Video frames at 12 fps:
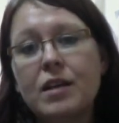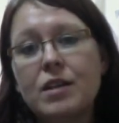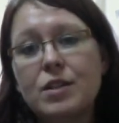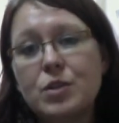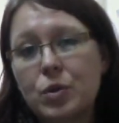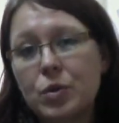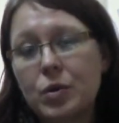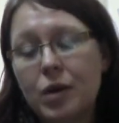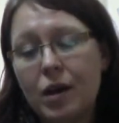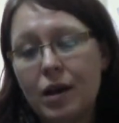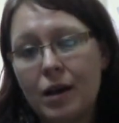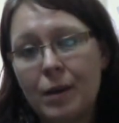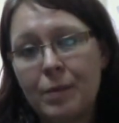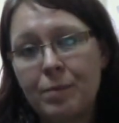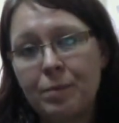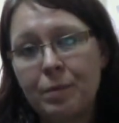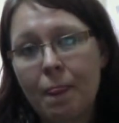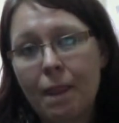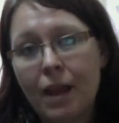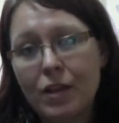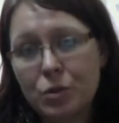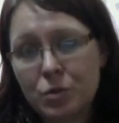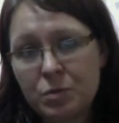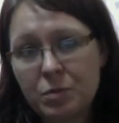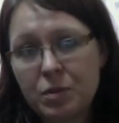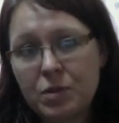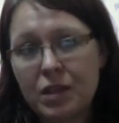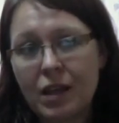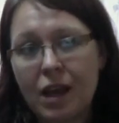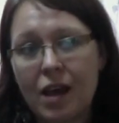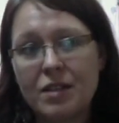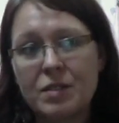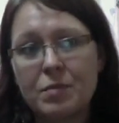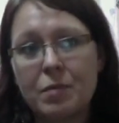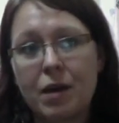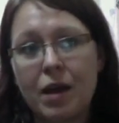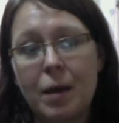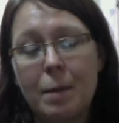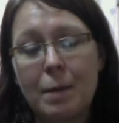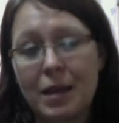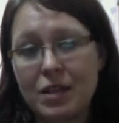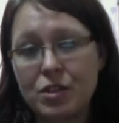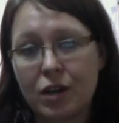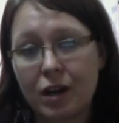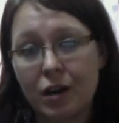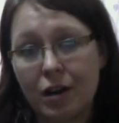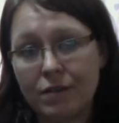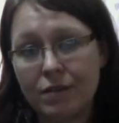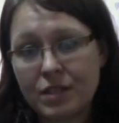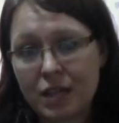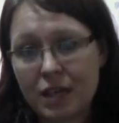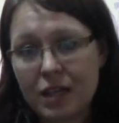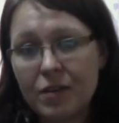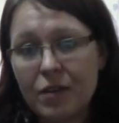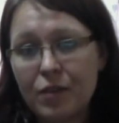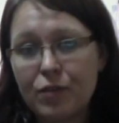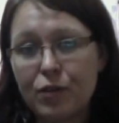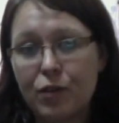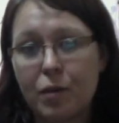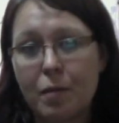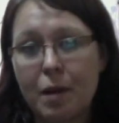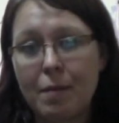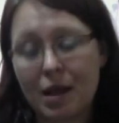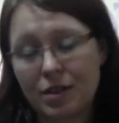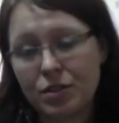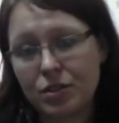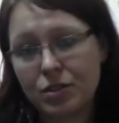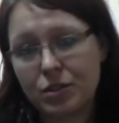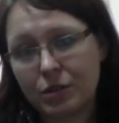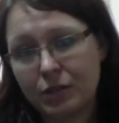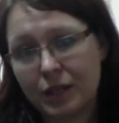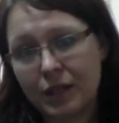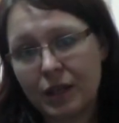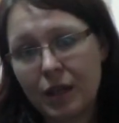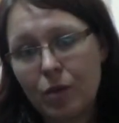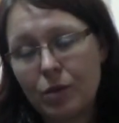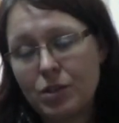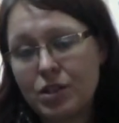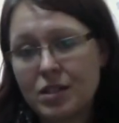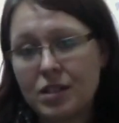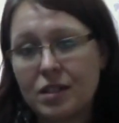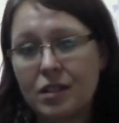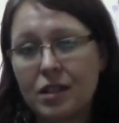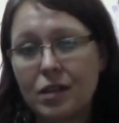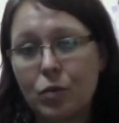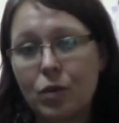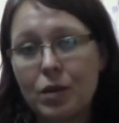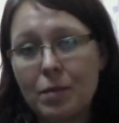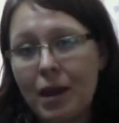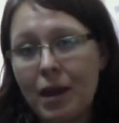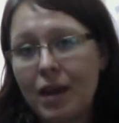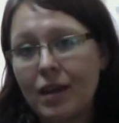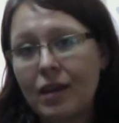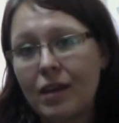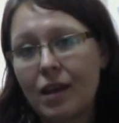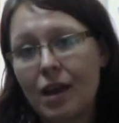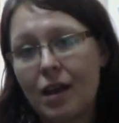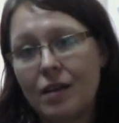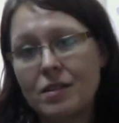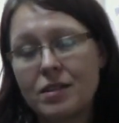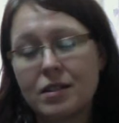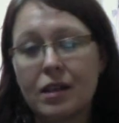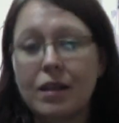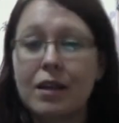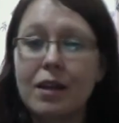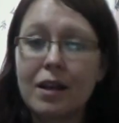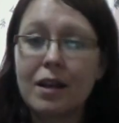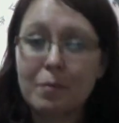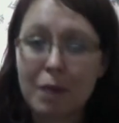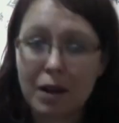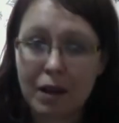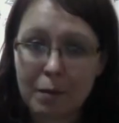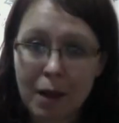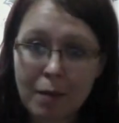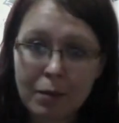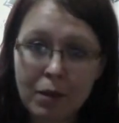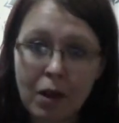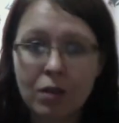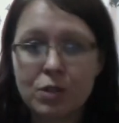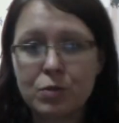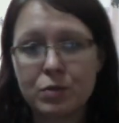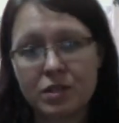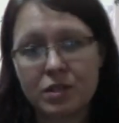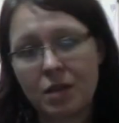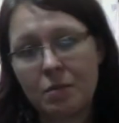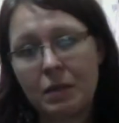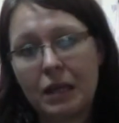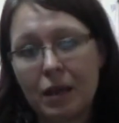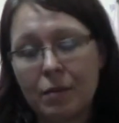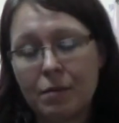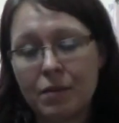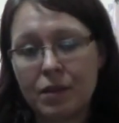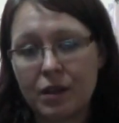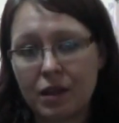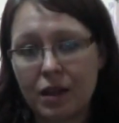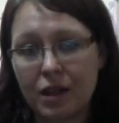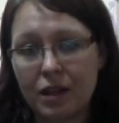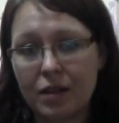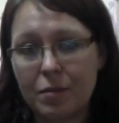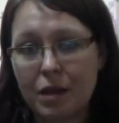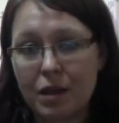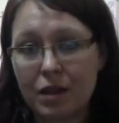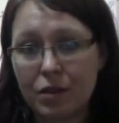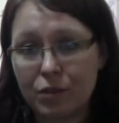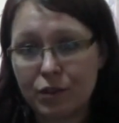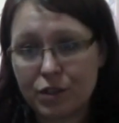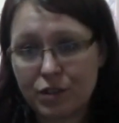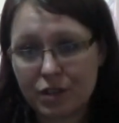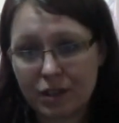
So I chose music as my major area of study for my bachelor's degree, which I did in Winnipeg at the Canadian Mennonite Bible College, which then became the Canadian Mennonite University.